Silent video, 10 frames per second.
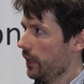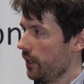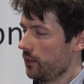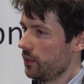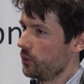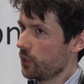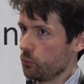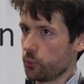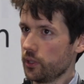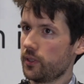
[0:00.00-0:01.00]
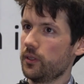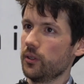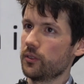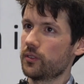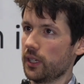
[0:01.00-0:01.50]
and then you can print it
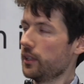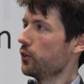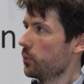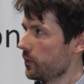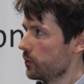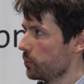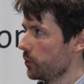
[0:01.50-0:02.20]
on standard resin